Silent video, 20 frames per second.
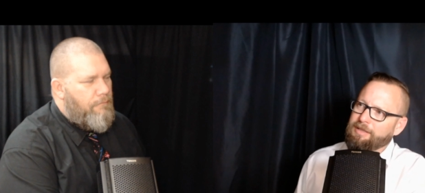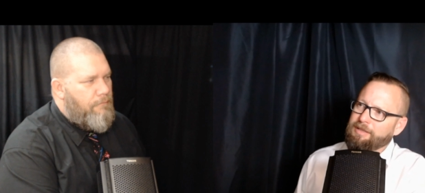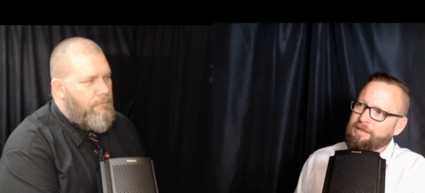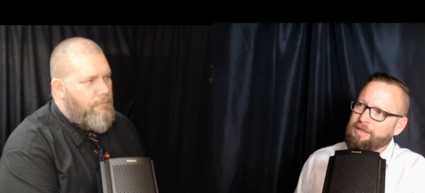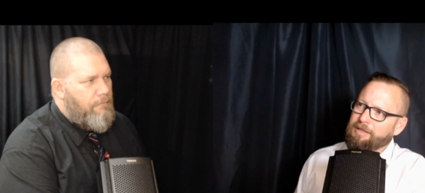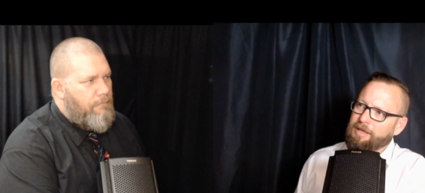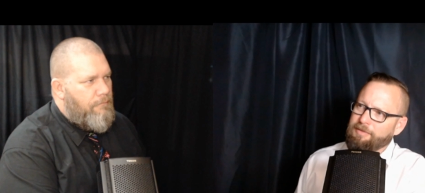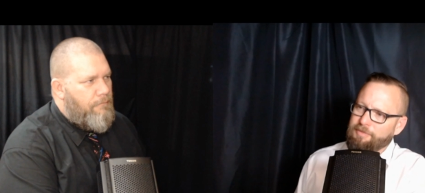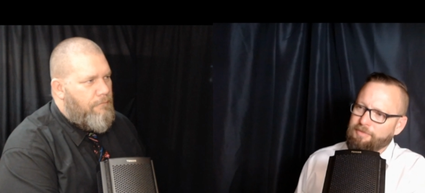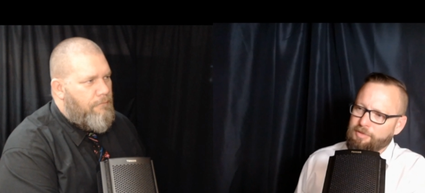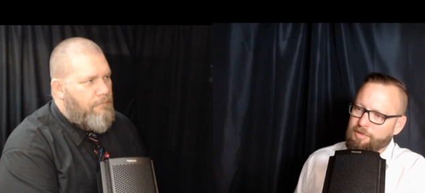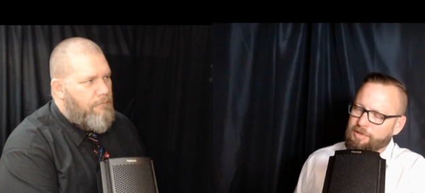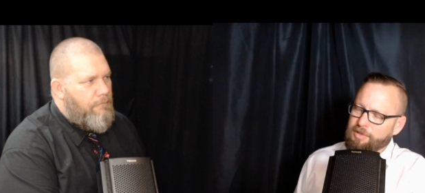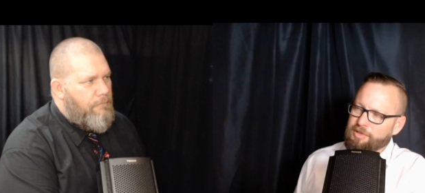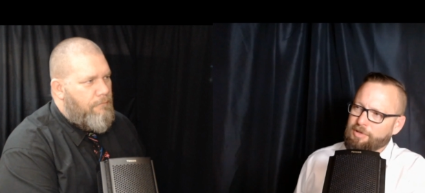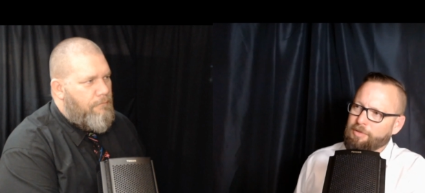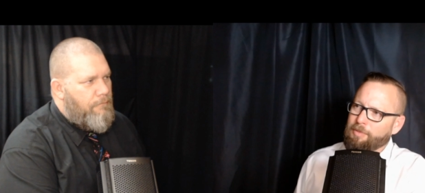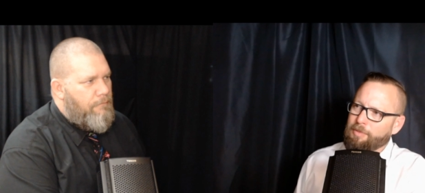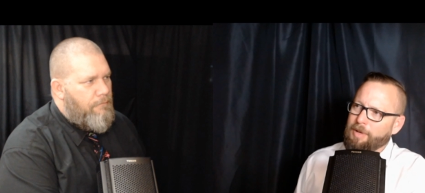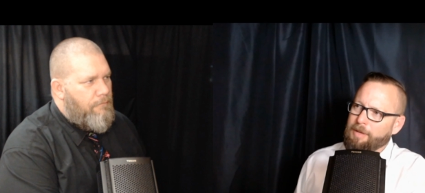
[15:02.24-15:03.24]
Speaker 1: if you can
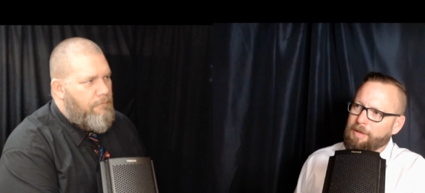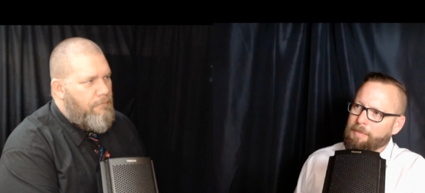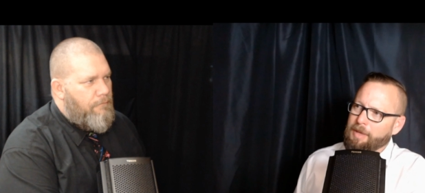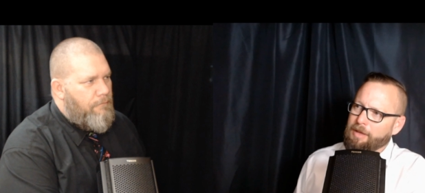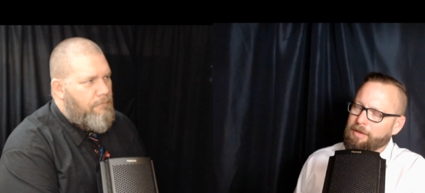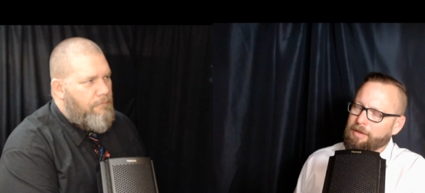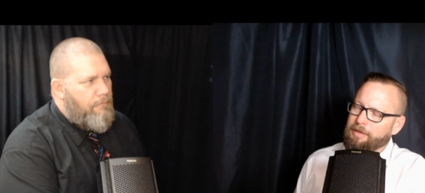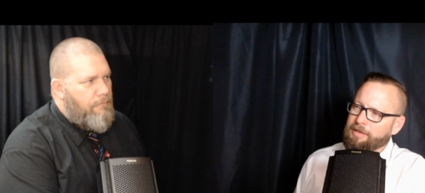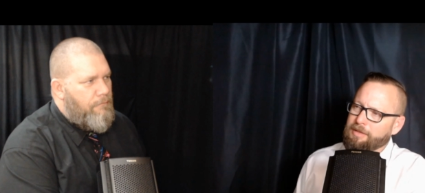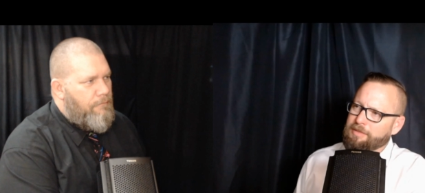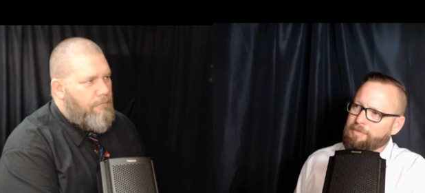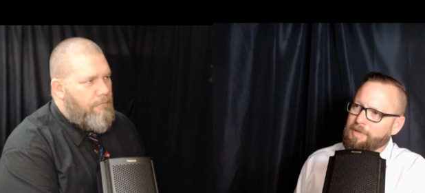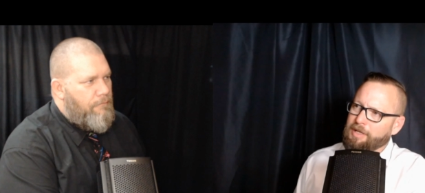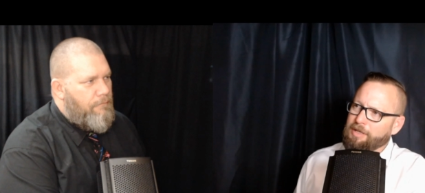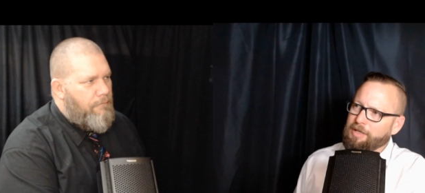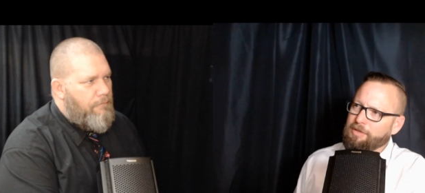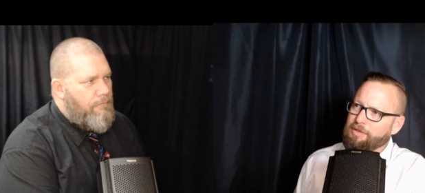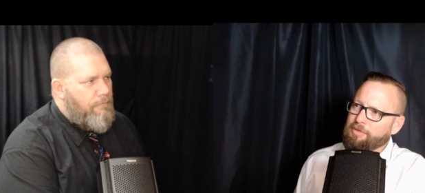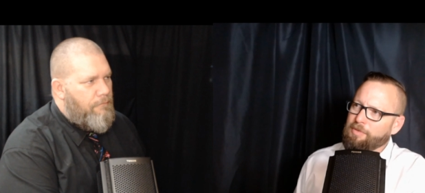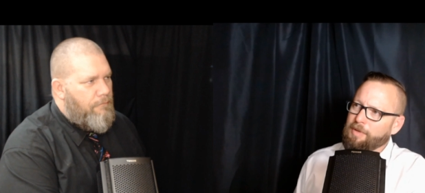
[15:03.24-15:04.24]
turn around and make all this
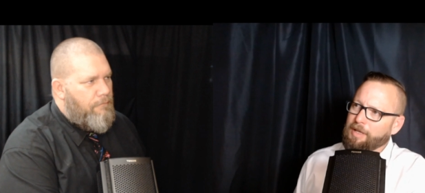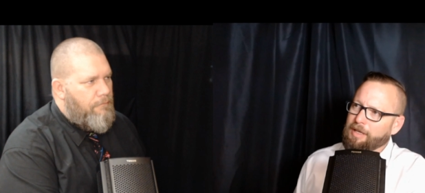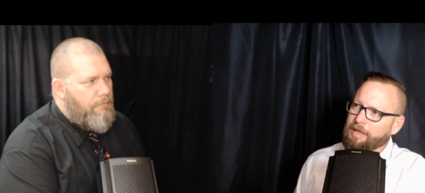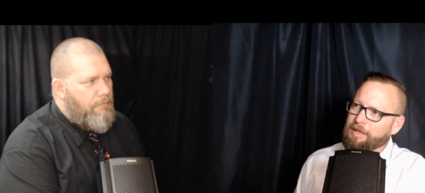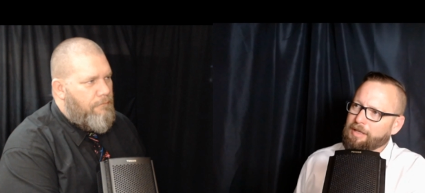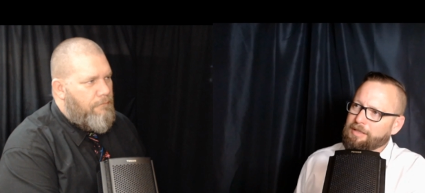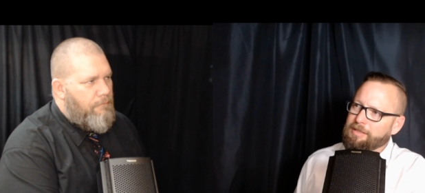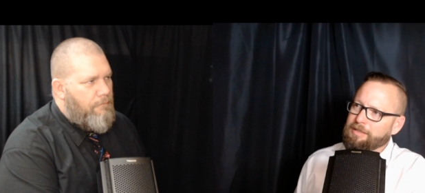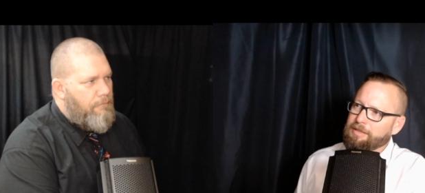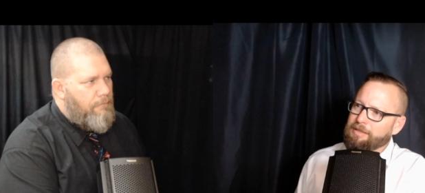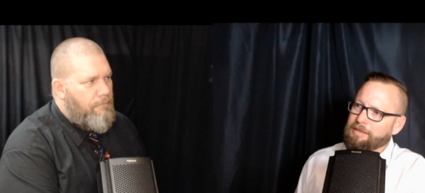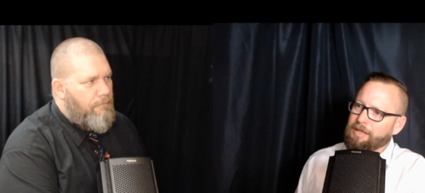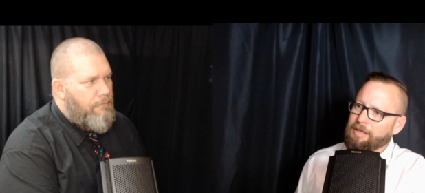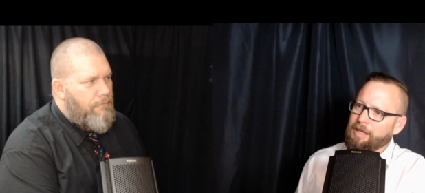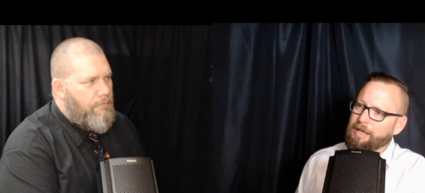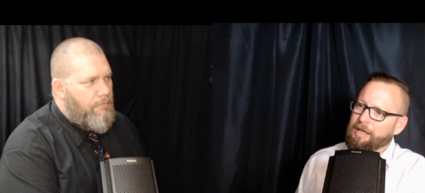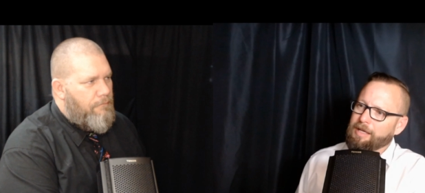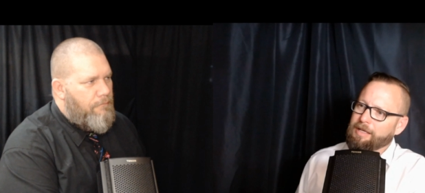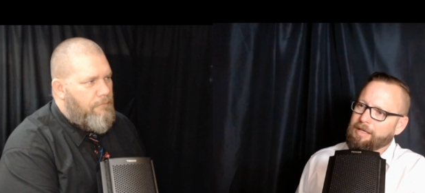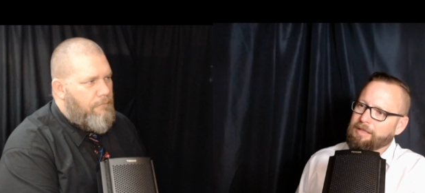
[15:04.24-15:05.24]
money doing it?
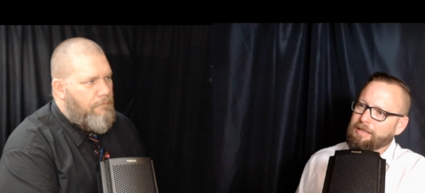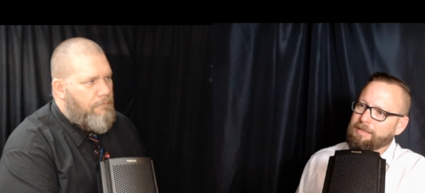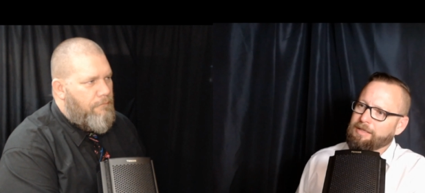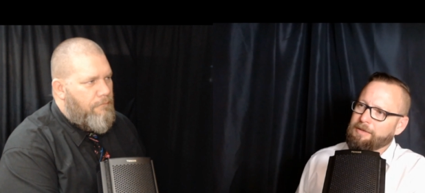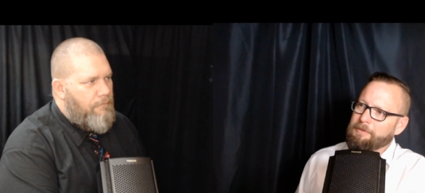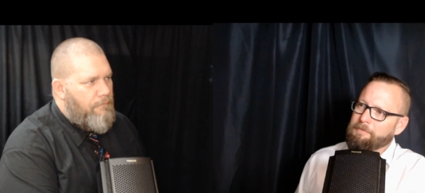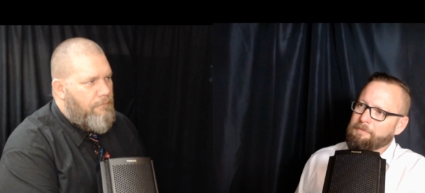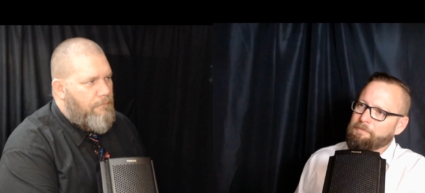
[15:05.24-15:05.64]
And